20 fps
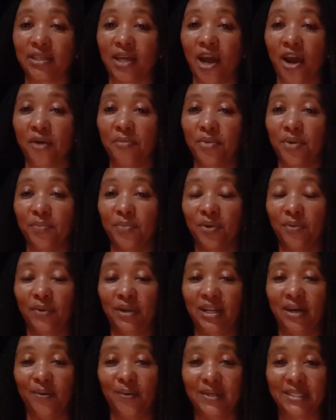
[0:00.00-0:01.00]
I remember when
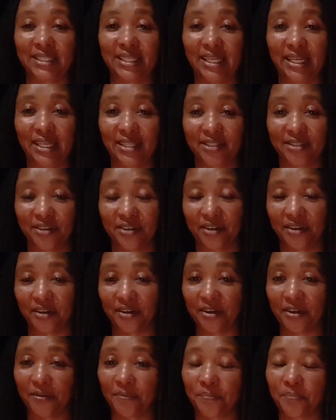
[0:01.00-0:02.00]
I was a little
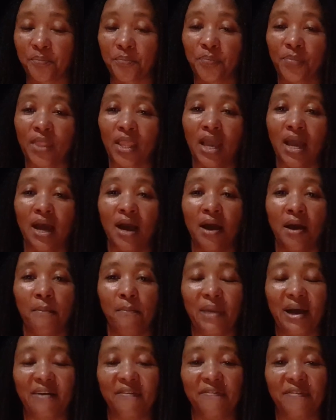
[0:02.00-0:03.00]
girl,
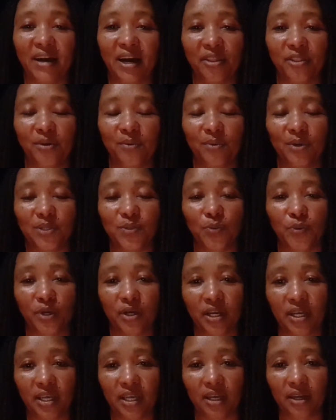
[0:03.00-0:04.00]
my father was
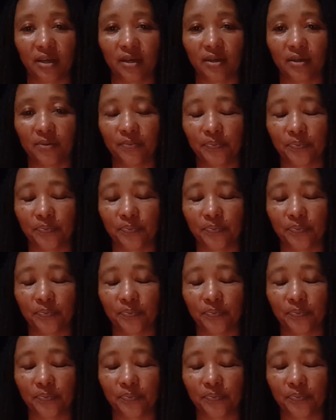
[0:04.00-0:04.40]
working,